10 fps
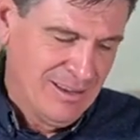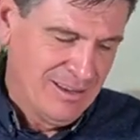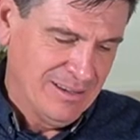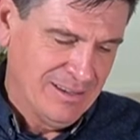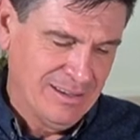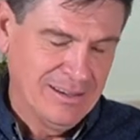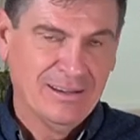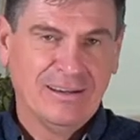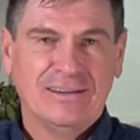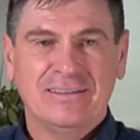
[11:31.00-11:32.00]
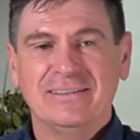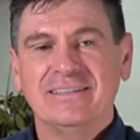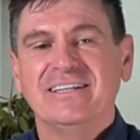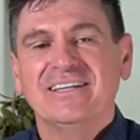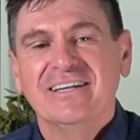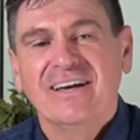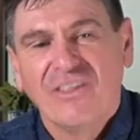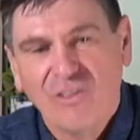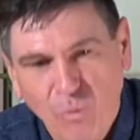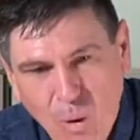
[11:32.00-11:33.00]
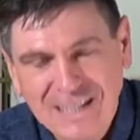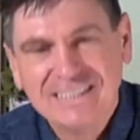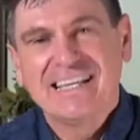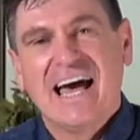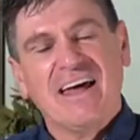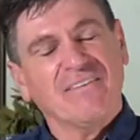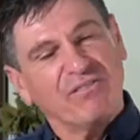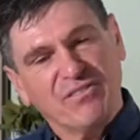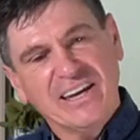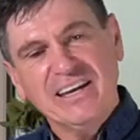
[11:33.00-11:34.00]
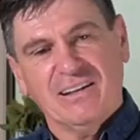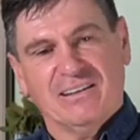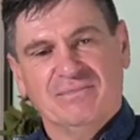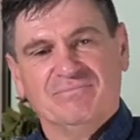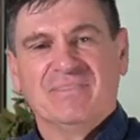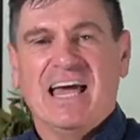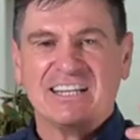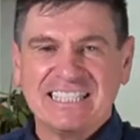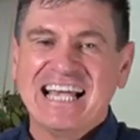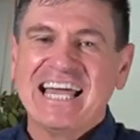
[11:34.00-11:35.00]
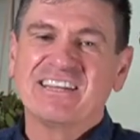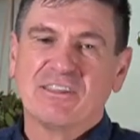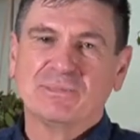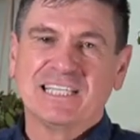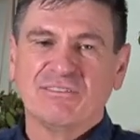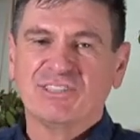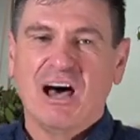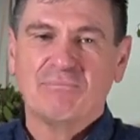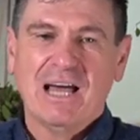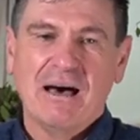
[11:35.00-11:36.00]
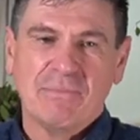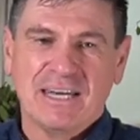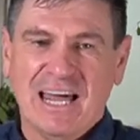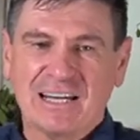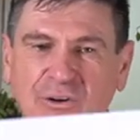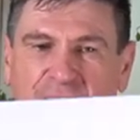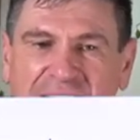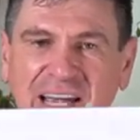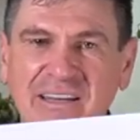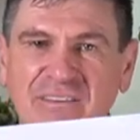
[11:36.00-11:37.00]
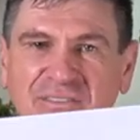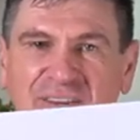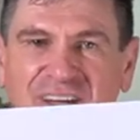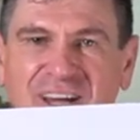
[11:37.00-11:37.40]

Oh, the ones that feel and say to themselves, I'm dumb and uncreative,